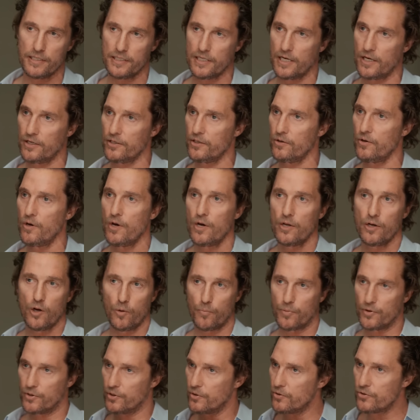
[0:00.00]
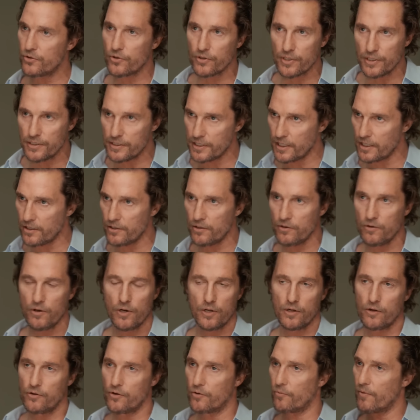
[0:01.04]
can tell you, no producer can tell you,
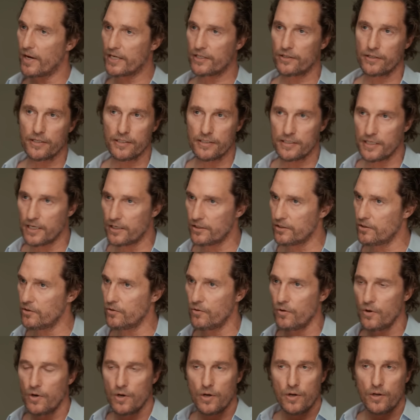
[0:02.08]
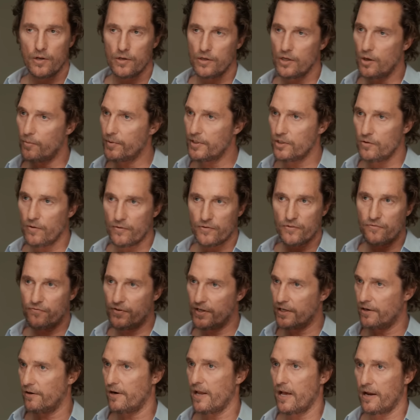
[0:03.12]
no director can tell you. Nobody, you have to
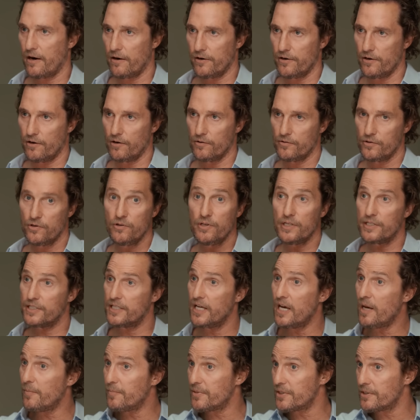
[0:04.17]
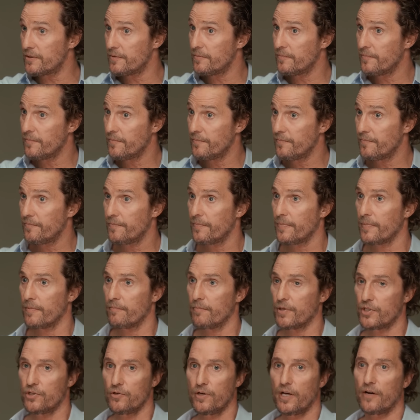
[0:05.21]
figure it out on your own. You get tips,
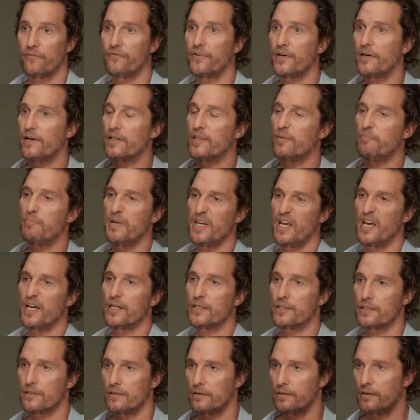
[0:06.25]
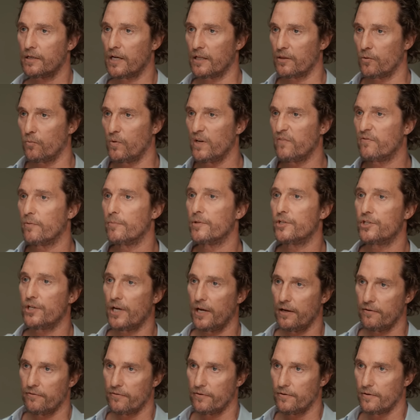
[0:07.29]
but you got to figure out the BS, cut the wheat from the
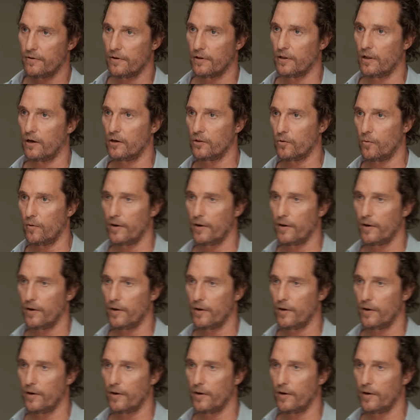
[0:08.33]
chaff along